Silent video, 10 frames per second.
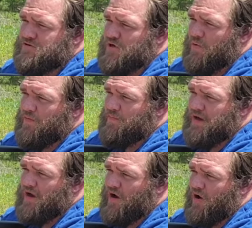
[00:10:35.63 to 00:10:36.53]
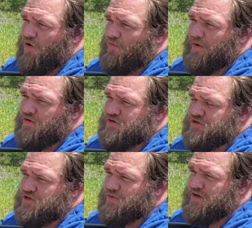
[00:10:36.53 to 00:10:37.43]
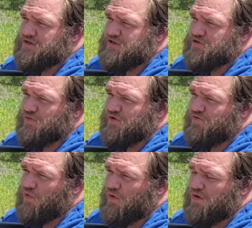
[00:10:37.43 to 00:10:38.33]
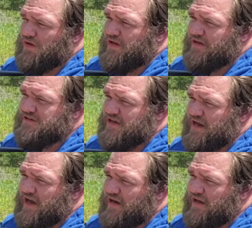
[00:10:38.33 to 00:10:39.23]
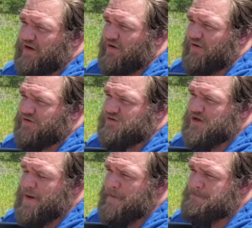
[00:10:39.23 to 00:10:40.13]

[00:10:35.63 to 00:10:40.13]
So it would be almost 2 inches with 4 clicks at 80 yards.